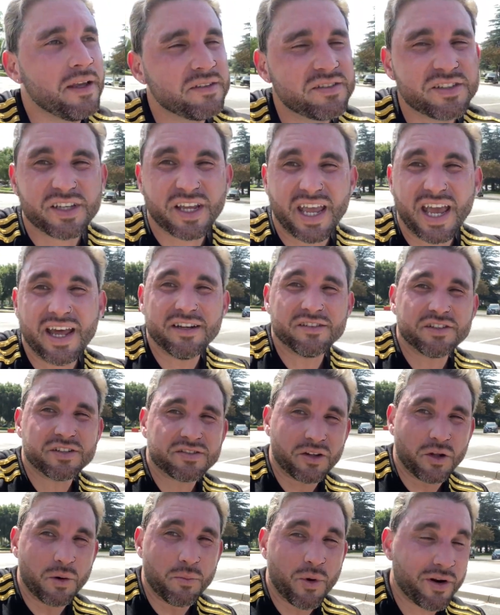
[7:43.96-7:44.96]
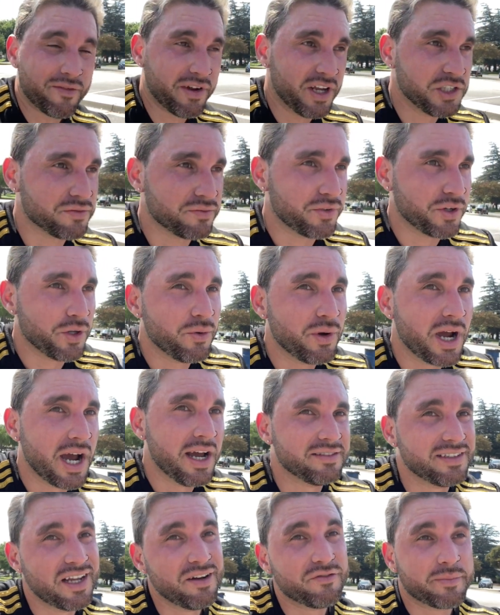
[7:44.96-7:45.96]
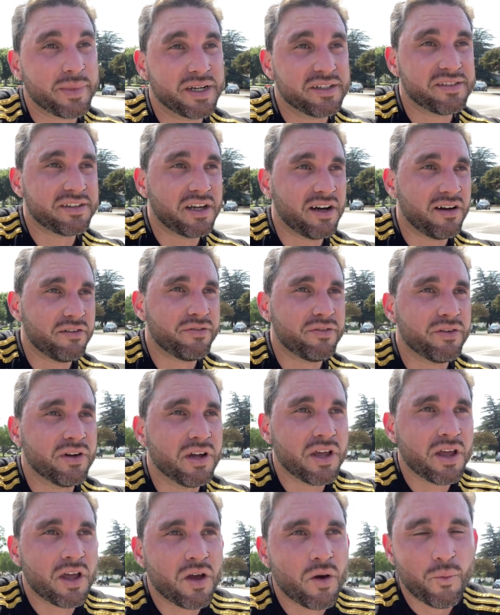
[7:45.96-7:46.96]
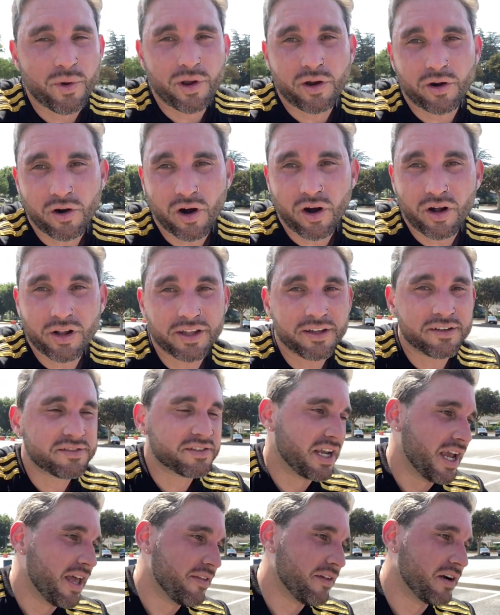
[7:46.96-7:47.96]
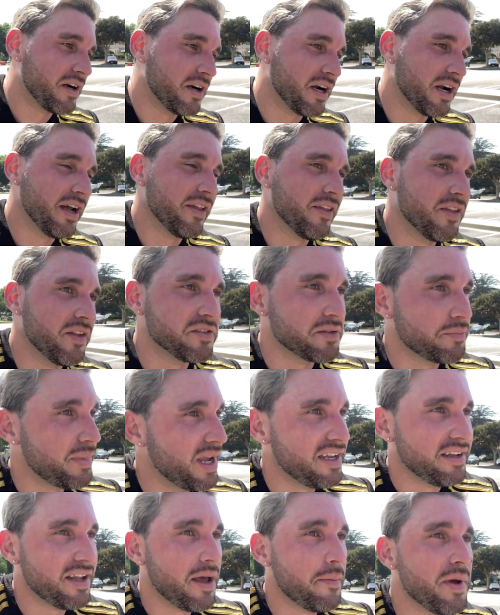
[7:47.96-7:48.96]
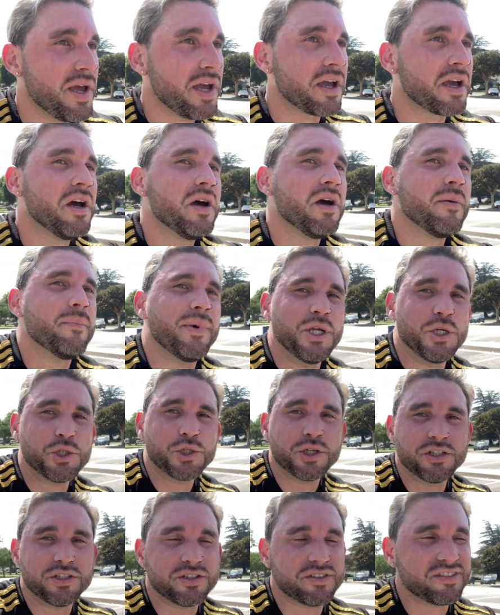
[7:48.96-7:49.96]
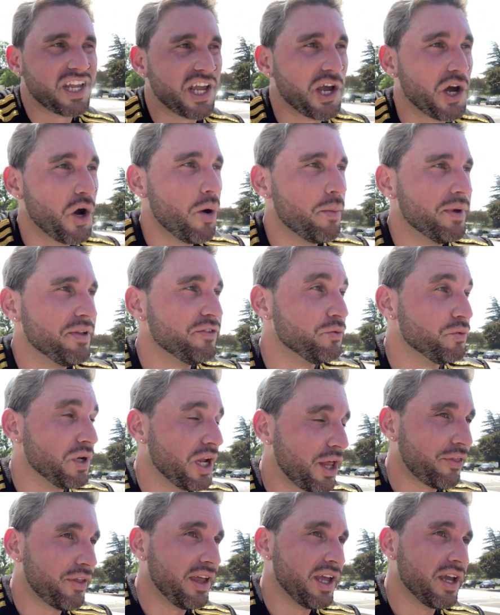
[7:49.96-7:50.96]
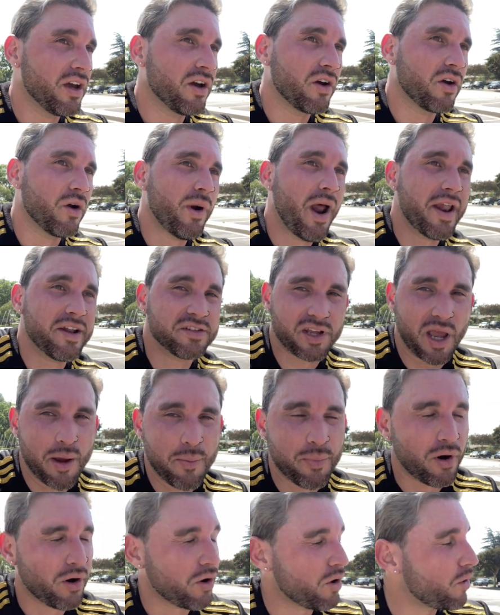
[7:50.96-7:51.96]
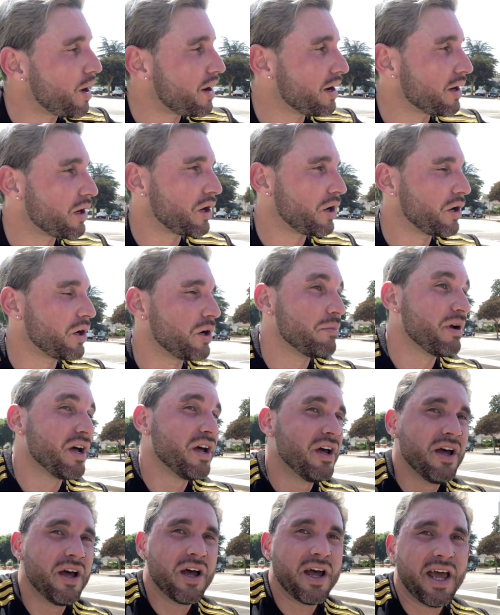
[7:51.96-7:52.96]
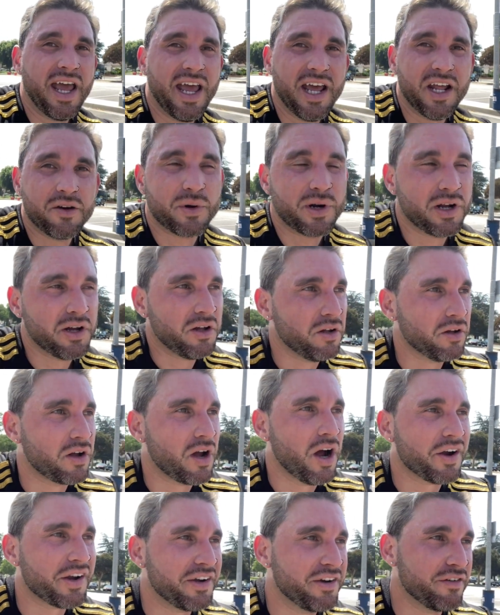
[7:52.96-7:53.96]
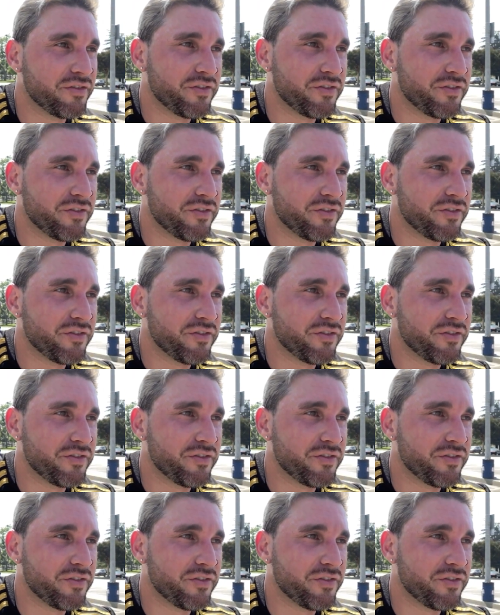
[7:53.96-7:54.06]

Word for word: this again is just a little motivation for you guys and for myself. We are all in this together. There's a pandemic, but you shouldn't just stay home and do nothing. Go ride a skate park, go ride a curb, handrail, conquer your